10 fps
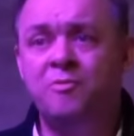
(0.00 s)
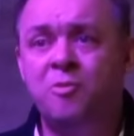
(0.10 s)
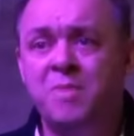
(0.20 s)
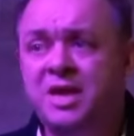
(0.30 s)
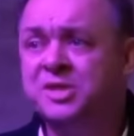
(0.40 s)

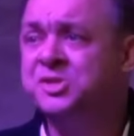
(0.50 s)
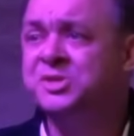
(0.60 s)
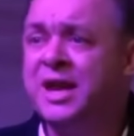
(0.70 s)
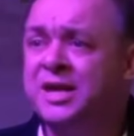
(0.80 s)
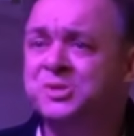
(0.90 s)
For me, it's
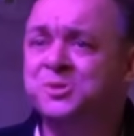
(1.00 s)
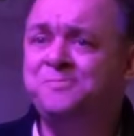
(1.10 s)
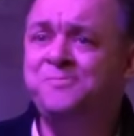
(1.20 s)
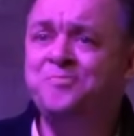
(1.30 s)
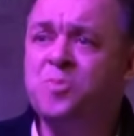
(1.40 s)

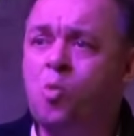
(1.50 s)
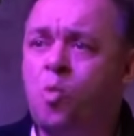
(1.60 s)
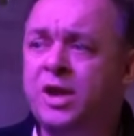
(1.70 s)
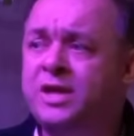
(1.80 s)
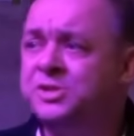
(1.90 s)
aesthetics.
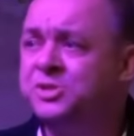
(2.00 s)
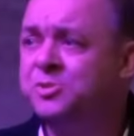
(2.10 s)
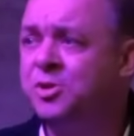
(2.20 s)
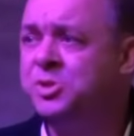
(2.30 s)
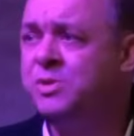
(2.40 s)
What
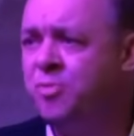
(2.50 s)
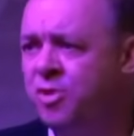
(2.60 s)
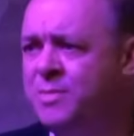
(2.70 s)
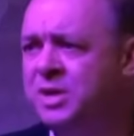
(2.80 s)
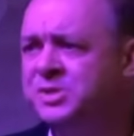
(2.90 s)
is so
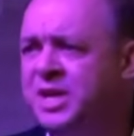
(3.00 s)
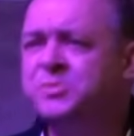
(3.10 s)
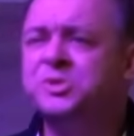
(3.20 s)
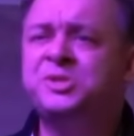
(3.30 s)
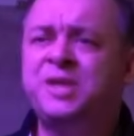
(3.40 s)
important about
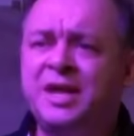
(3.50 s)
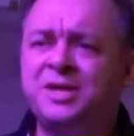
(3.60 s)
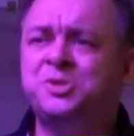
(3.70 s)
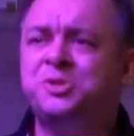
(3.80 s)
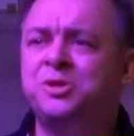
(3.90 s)
aesthetics? Well,
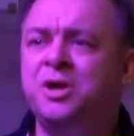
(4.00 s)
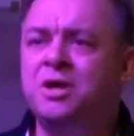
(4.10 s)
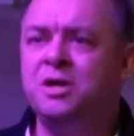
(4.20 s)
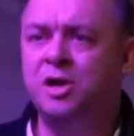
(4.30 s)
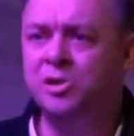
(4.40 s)
aesthetics
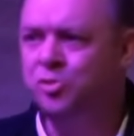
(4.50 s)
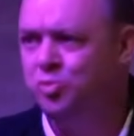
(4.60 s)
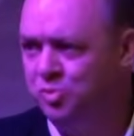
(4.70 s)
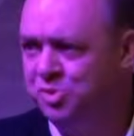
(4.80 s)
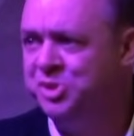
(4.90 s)

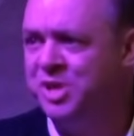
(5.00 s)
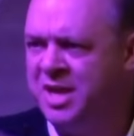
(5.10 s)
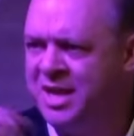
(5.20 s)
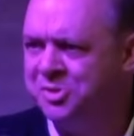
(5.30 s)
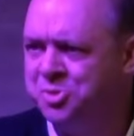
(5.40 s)
alludes,
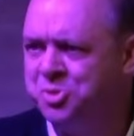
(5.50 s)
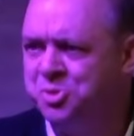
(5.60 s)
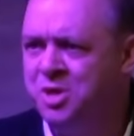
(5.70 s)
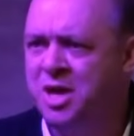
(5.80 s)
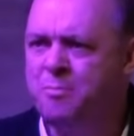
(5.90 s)
it
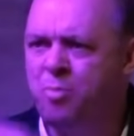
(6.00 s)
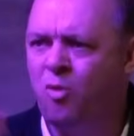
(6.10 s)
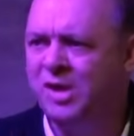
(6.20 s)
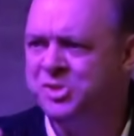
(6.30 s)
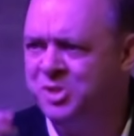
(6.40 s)
hints, it
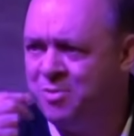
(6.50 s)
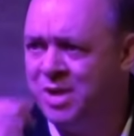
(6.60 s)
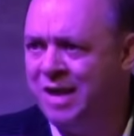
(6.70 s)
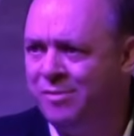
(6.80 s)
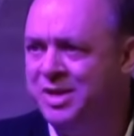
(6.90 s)
points at
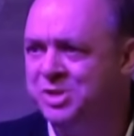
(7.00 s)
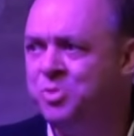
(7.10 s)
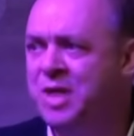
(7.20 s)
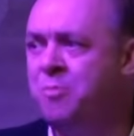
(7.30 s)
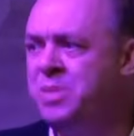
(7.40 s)

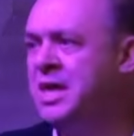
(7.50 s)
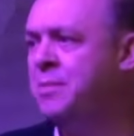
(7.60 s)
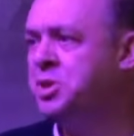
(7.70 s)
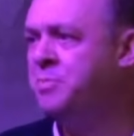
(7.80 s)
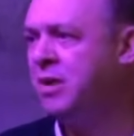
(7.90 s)
realities without being
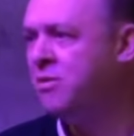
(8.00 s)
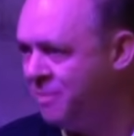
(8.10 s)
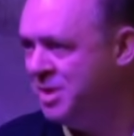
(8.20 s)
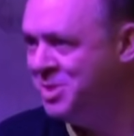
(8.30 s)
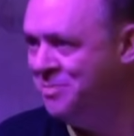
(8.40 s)
able to
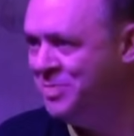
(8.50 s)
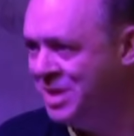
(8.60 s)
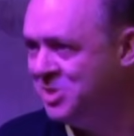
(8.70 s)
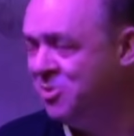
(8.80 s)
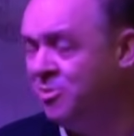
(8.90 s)
paraphrase them,
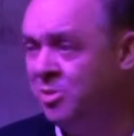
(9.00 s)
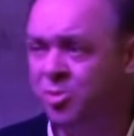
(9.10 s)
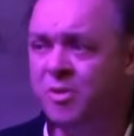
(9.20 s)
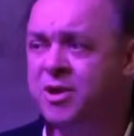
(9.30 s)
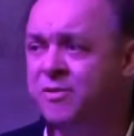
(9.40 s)
as liter
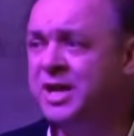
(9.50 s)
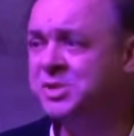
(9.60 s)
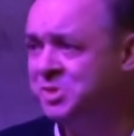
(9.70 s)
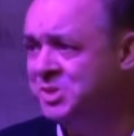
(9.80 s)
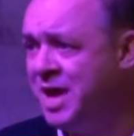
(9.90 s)
literary
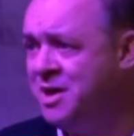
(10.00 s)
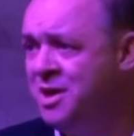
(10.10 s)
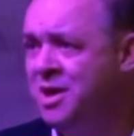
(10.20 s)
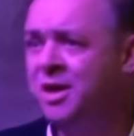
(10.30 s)
critics would say.